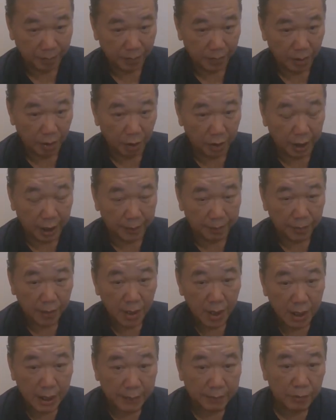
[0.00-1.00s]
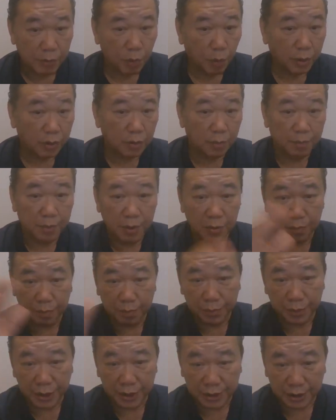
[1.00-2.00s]
Okay, if you want to build
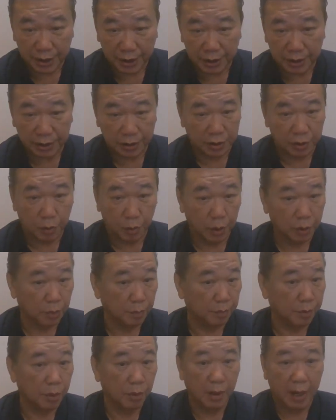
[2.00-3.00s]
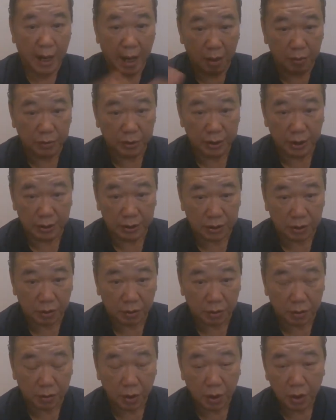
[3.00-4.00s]
bridges, you want to build houses,
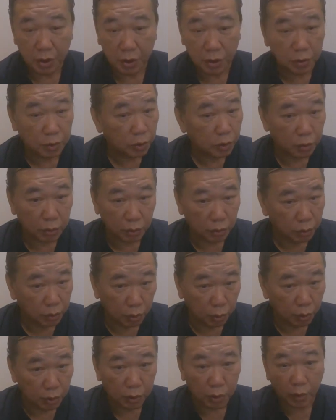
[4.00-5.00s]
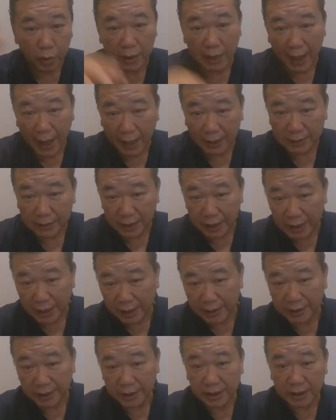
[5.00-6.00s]
no, you don't go and ask an
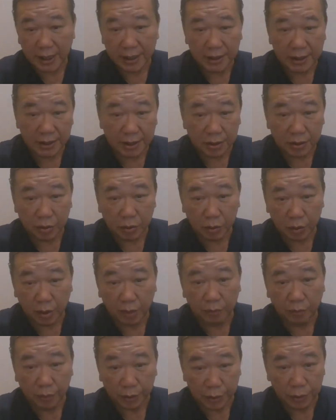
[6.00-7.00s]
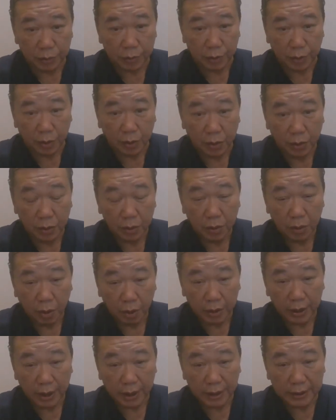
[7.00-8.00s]
electrical engineer to do it for you, no.
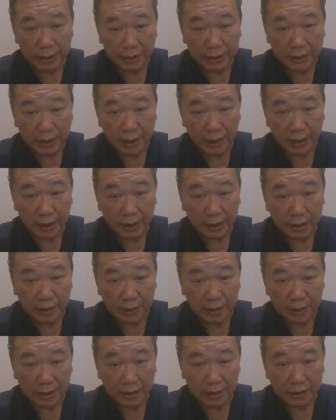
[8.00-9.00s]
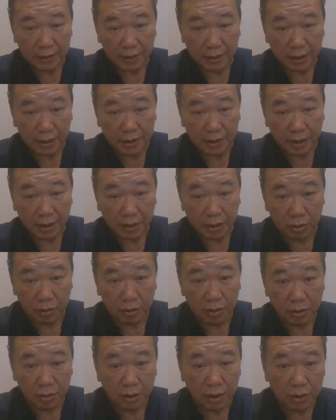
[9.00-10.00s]
Okay, this thing,
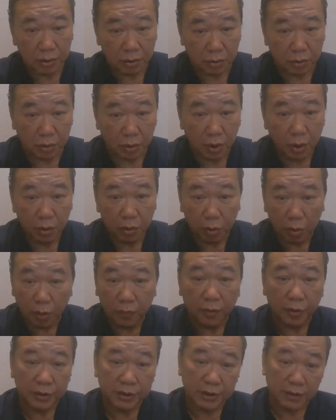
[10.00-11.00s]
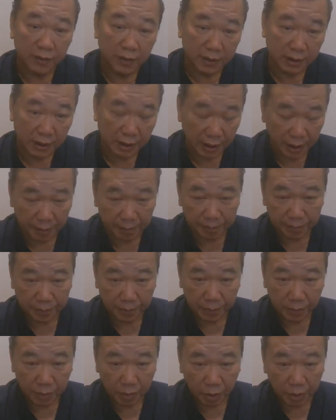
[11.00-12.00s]
you need to go for civil engineer.
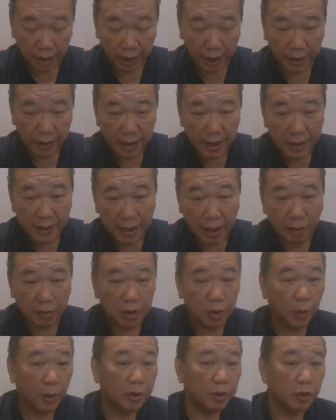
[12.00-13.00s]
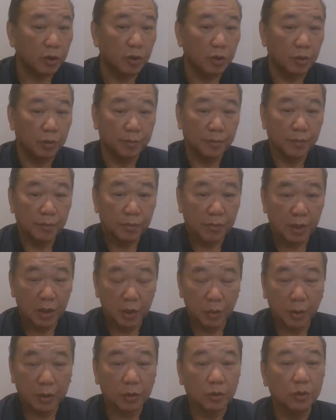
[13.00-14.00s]
Okay, now you want to
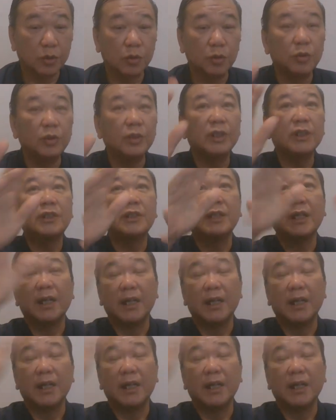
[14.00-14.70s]
do this